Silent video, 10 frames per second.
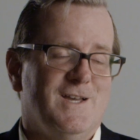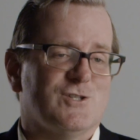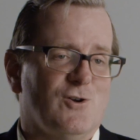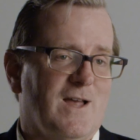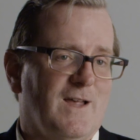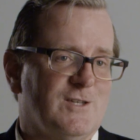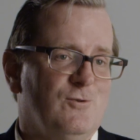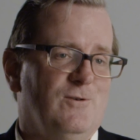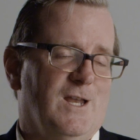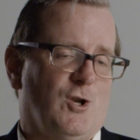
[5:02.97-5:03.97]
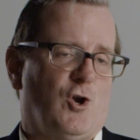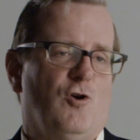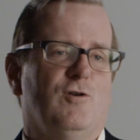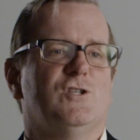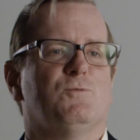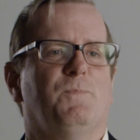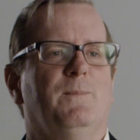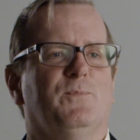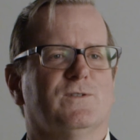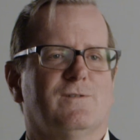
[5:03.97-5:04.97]
So I like to encourage
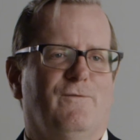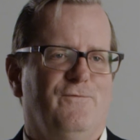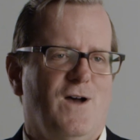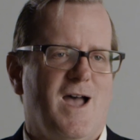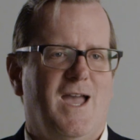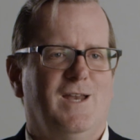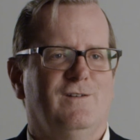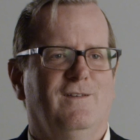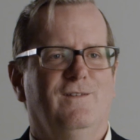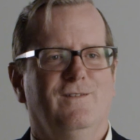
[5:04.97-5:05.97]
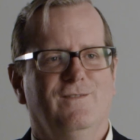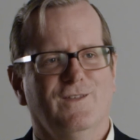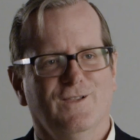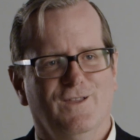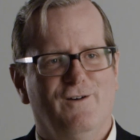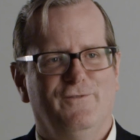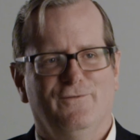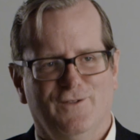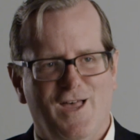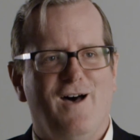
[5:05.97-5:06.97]
people to find the love
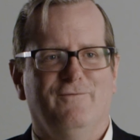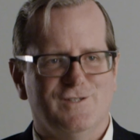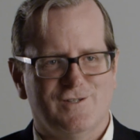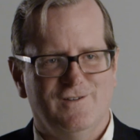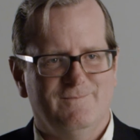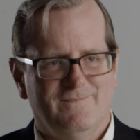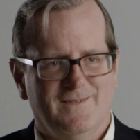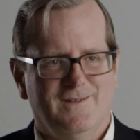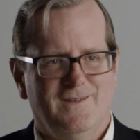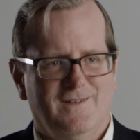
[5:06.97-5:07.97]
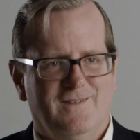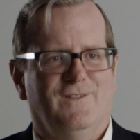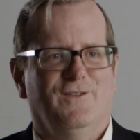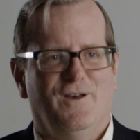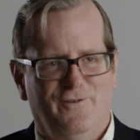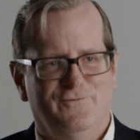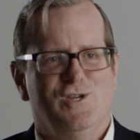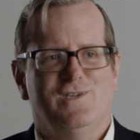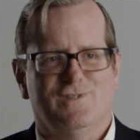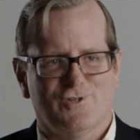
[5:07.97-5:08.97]
of loves, the love of
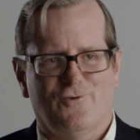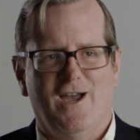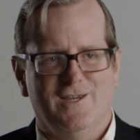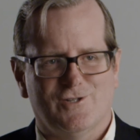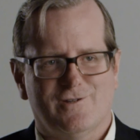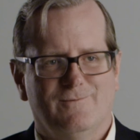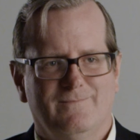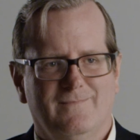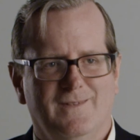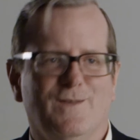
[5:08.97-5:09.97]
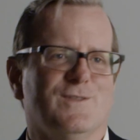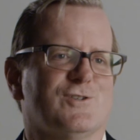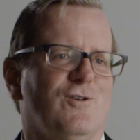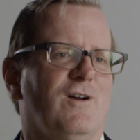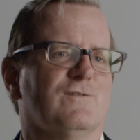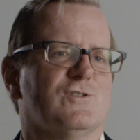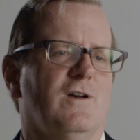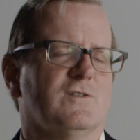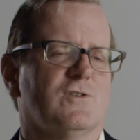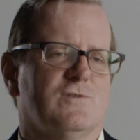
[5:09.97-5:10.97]
Jesus Christ in the Song of
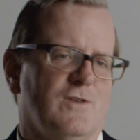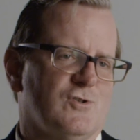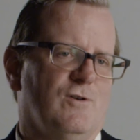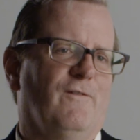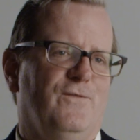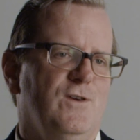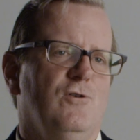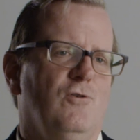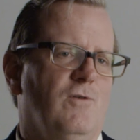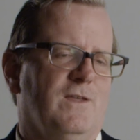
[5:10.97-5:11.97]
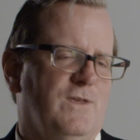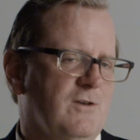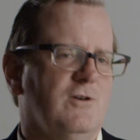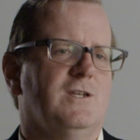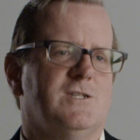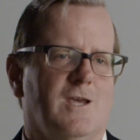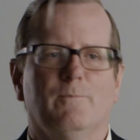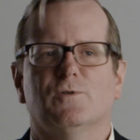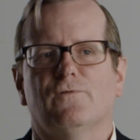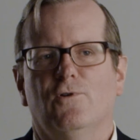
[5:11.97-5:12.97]
Songs. Those, those are a few, I think, good
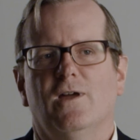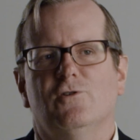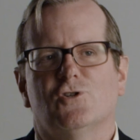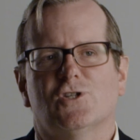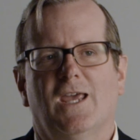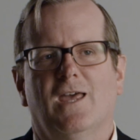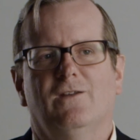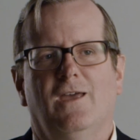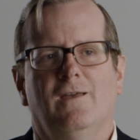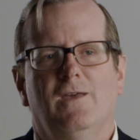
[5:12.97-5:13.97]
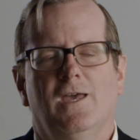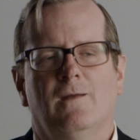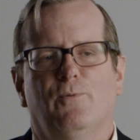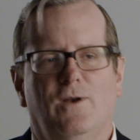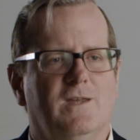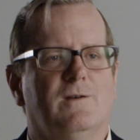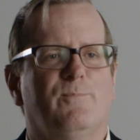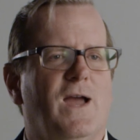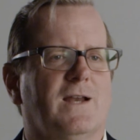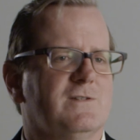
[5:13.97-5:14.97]
tips for understanding and putting into
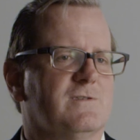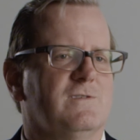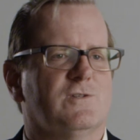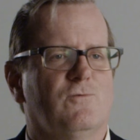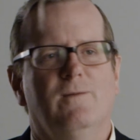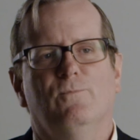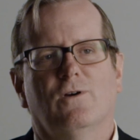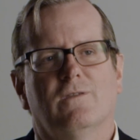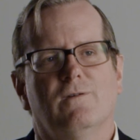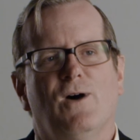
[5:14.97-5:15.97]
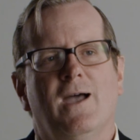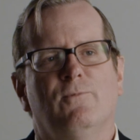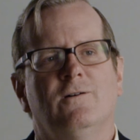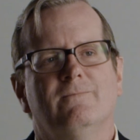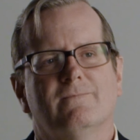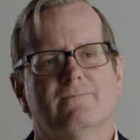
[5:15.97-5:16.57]
practice this great book of the Bible.